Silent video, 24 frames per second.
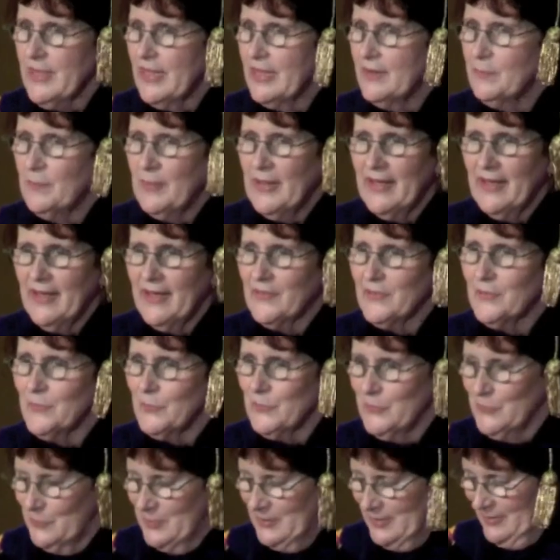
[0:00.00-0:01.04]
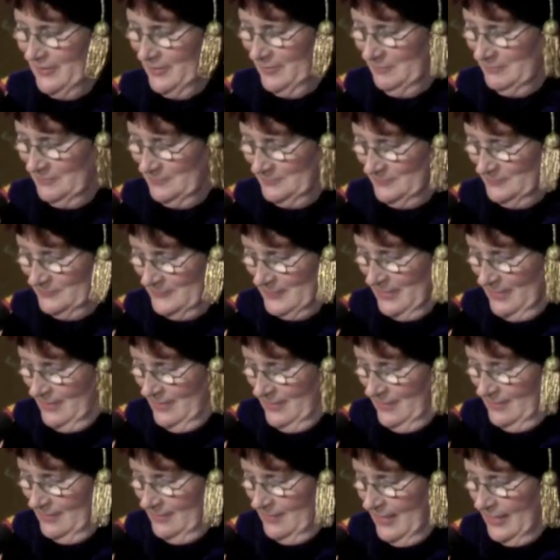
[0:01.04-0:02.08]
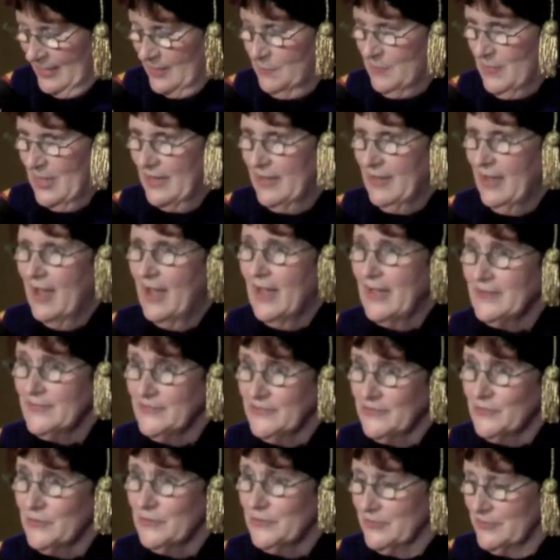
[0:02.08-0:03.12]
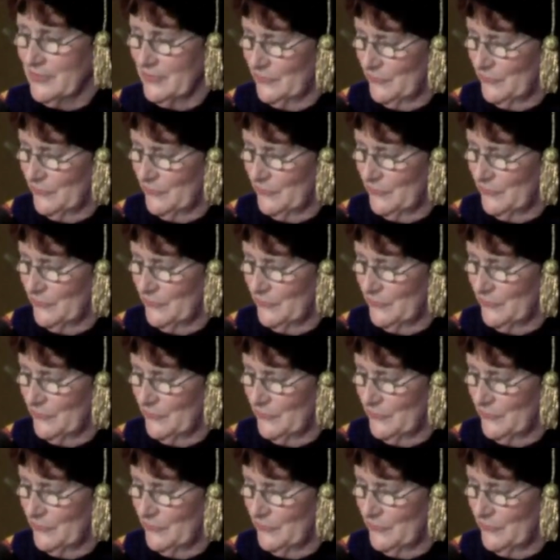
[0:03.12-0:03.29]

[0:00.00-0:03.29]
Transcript: that path will be like my high school